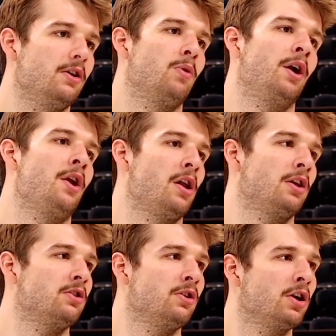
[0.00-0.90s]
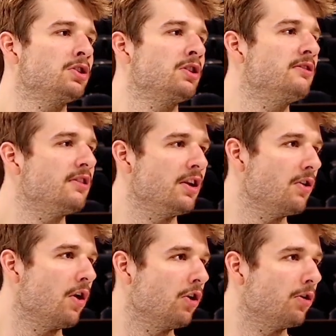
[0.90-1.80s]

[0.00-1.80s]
Why not? Like, they're not just going to send you home.